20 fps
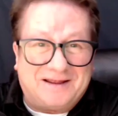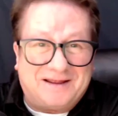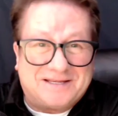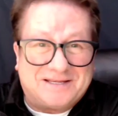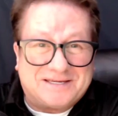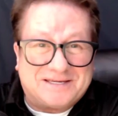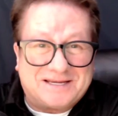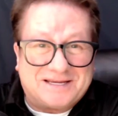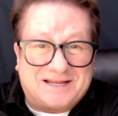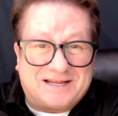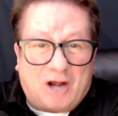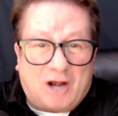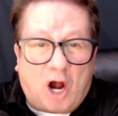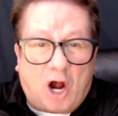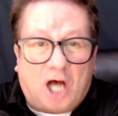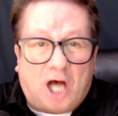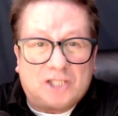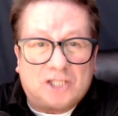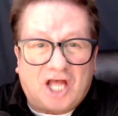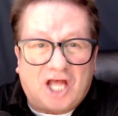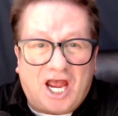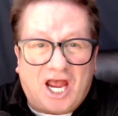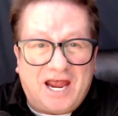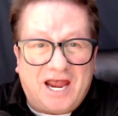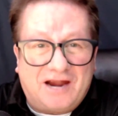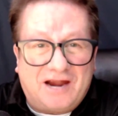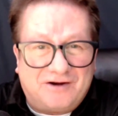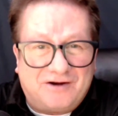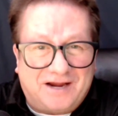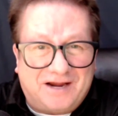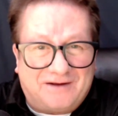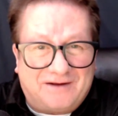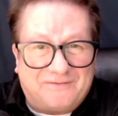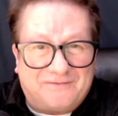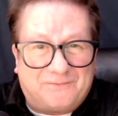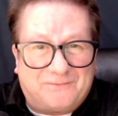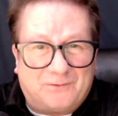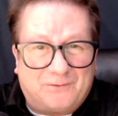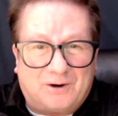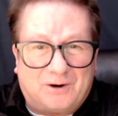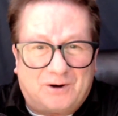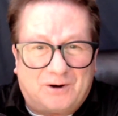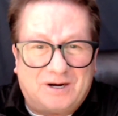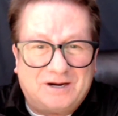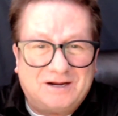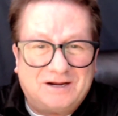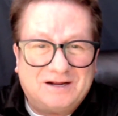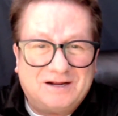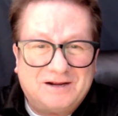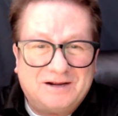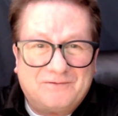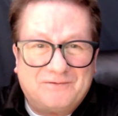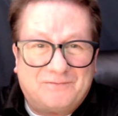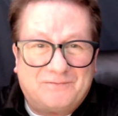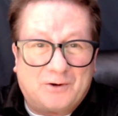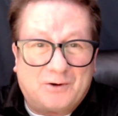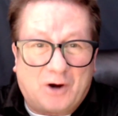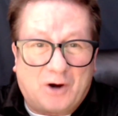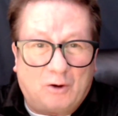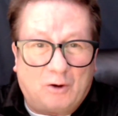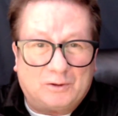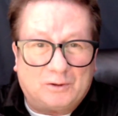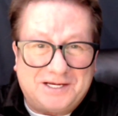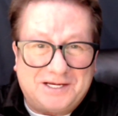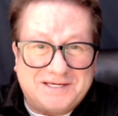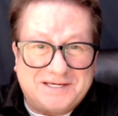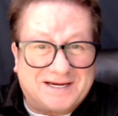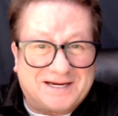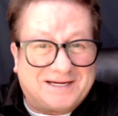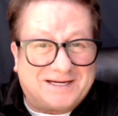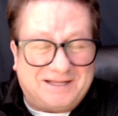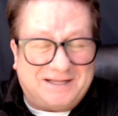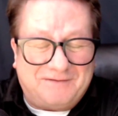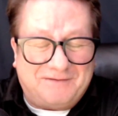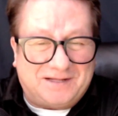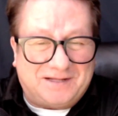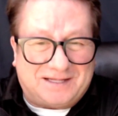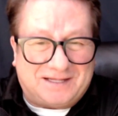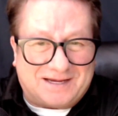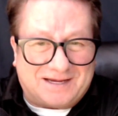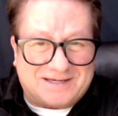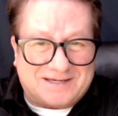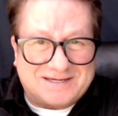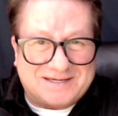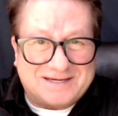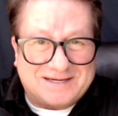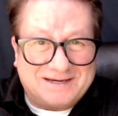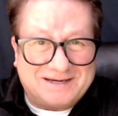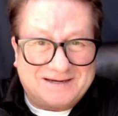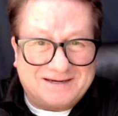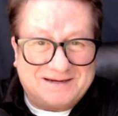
It's hot area for all these activities.